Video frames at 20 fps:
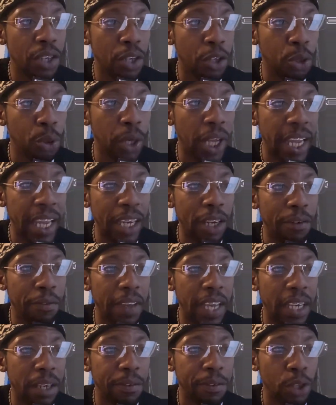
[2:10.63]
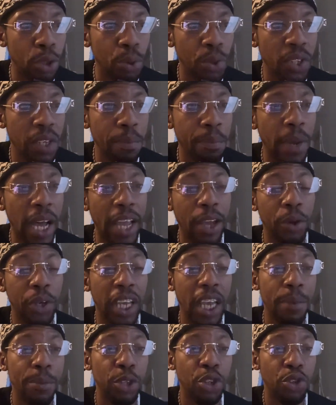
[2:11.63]
Through the innovative use of
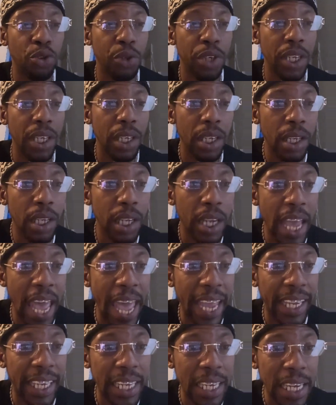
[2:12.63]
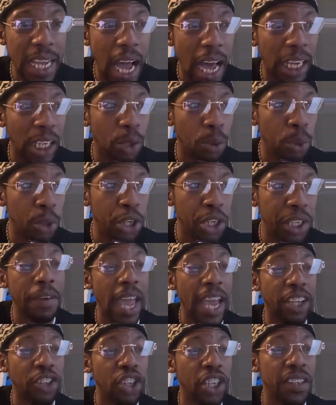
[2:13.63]
biochemistry, Akigala wood
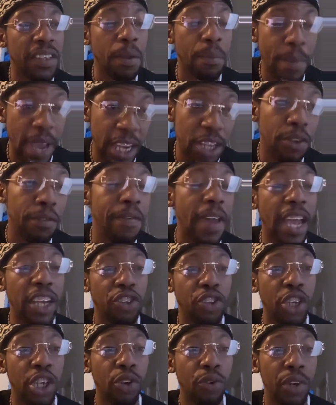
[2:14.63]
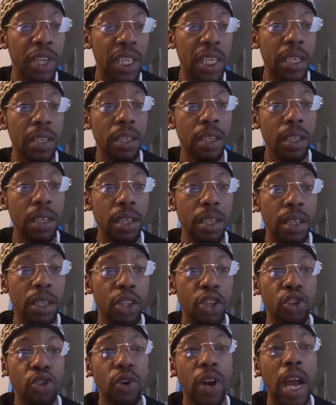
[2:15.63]
actually is a manufactured ingredient
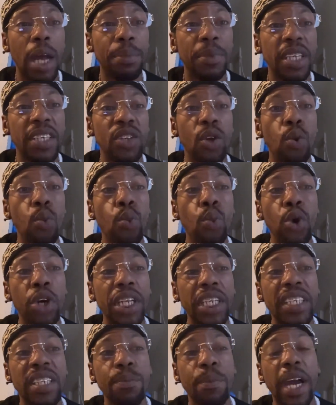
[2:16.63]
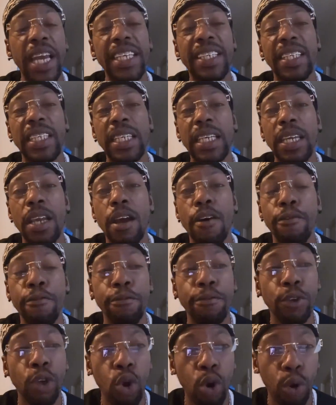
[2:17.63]
described as a woody, spicy
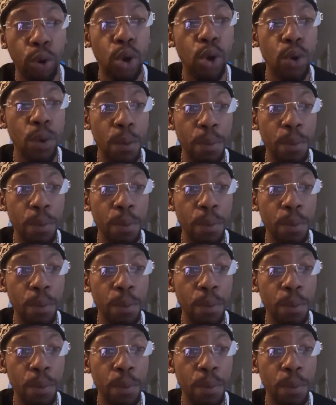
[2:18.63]
floral